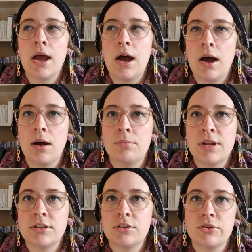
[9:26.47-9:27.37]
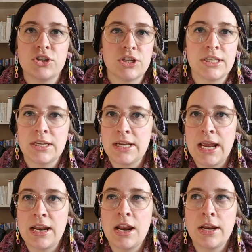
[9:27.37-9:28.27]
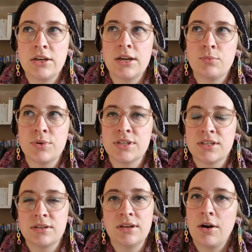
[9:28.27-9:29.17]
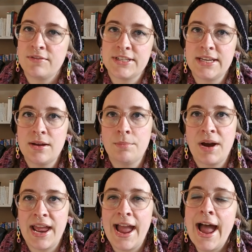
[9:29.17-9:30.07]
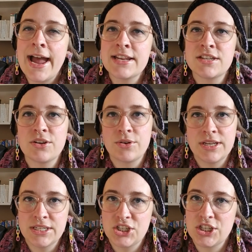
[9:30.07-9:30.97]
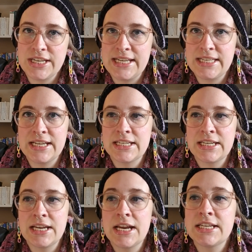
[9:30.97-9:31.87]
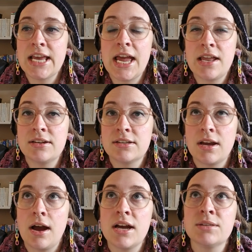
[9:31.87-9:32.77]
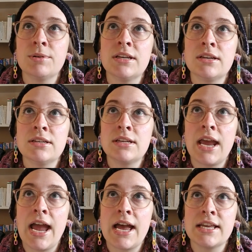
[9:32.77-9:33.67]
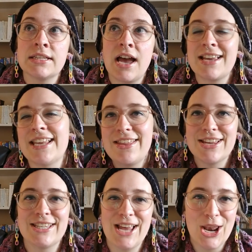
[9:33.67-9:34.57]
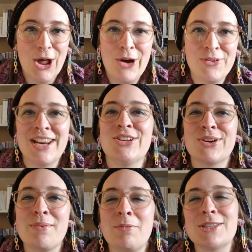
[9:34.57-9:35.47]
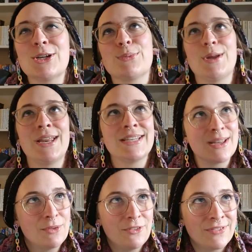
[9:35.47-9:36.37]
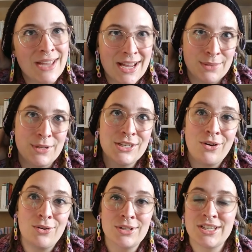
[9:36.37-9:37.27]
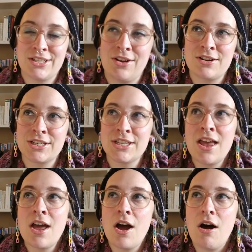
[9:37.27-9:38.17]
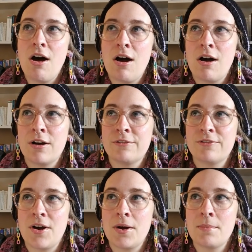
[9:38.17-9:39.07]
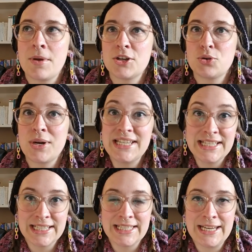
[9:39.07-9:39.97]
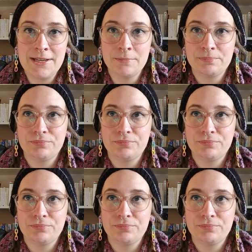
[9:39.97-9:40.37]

And so it's just, and it was obviously knit by a hand, so it's just easier to knit. And husband has, I say this a lot when I talk about my socks, but some of husband's oldest socks are from 2016.